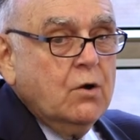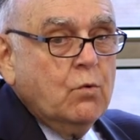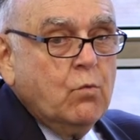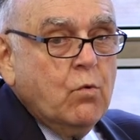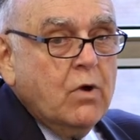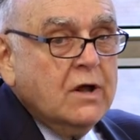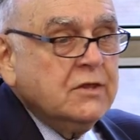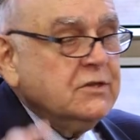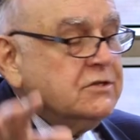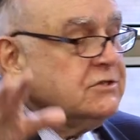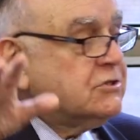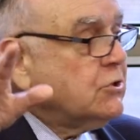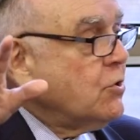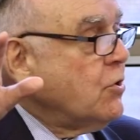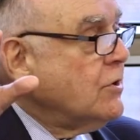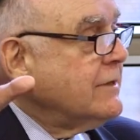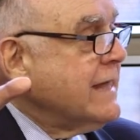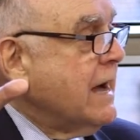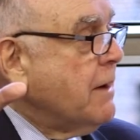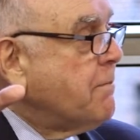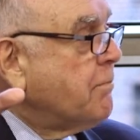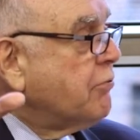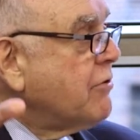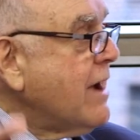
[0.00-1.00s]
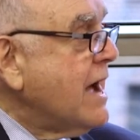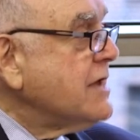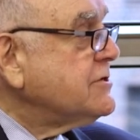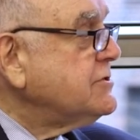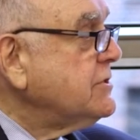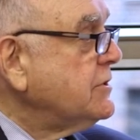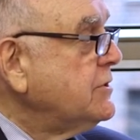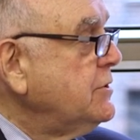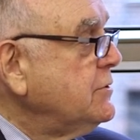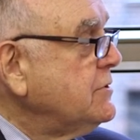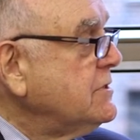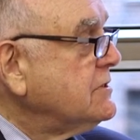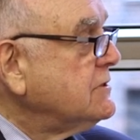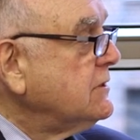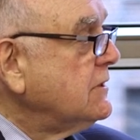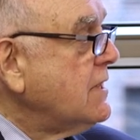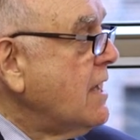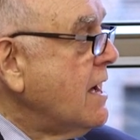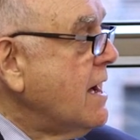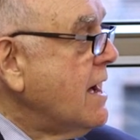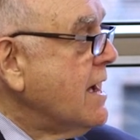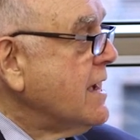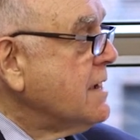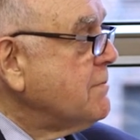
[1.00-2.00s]
One's called How Prosecutors
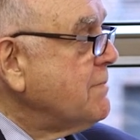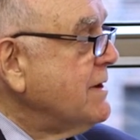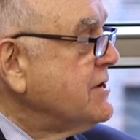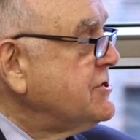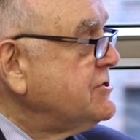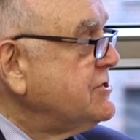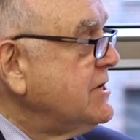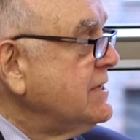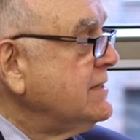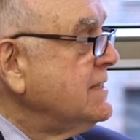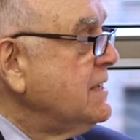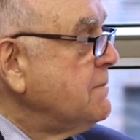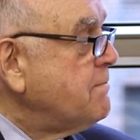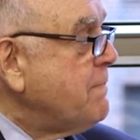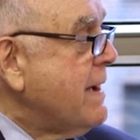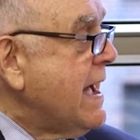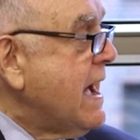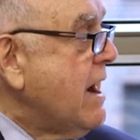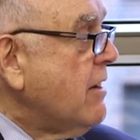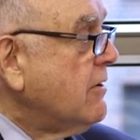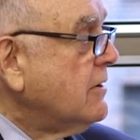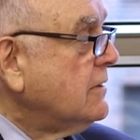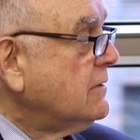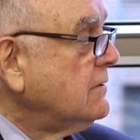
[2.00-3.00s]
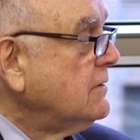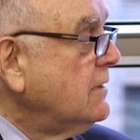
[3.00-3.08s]
Lie by Sidney Powell.